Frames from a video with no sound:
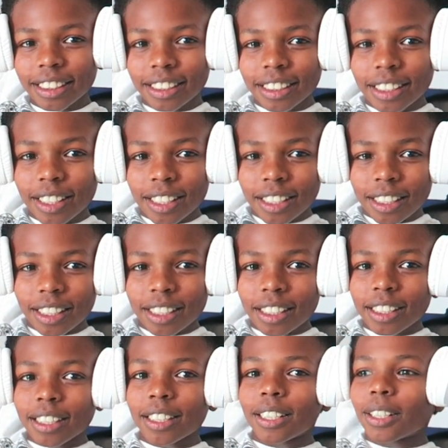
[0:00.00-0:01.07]
What?
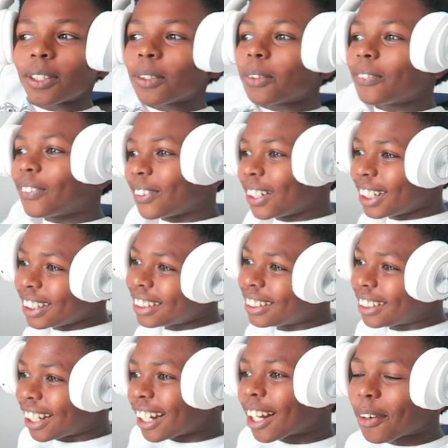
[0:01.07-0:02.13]
One is
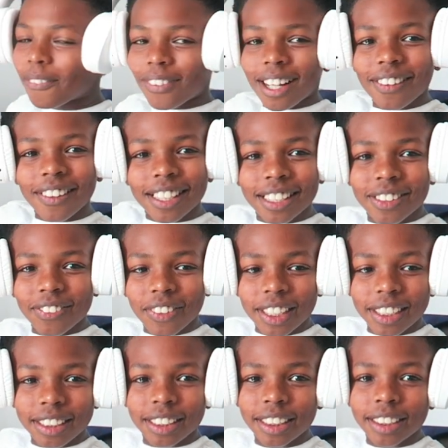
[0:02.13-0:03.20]
that your mom gets to be
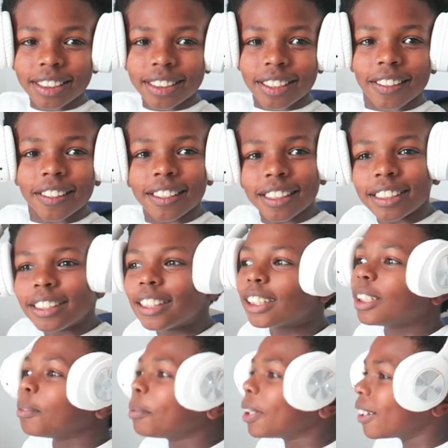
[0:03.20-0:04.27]
your teacher, you
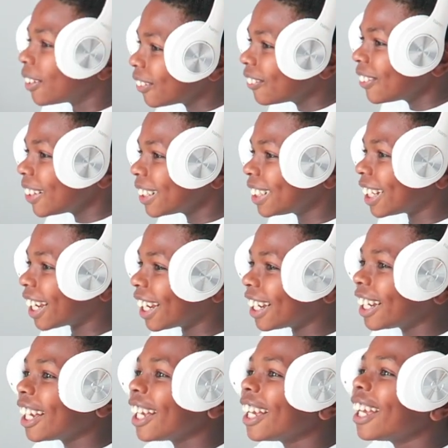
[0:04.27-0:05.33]
get to be home all
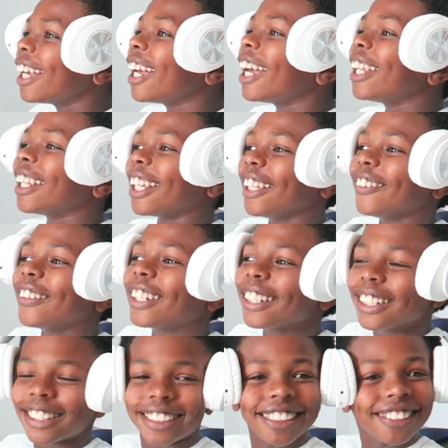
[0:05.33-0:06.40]
day, and that you can
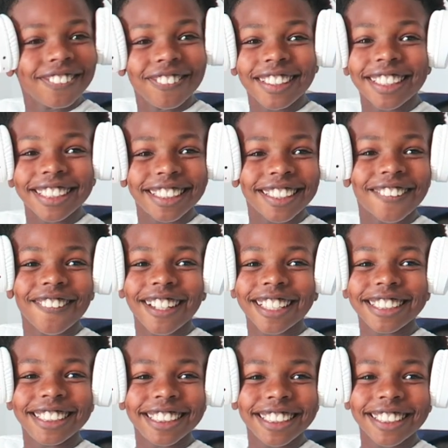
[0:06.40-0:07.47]
listen to music while
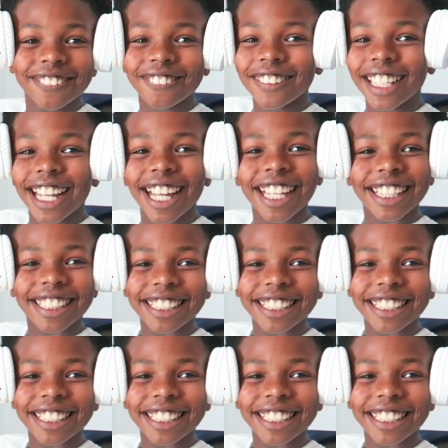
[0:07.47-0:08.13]
you do your math.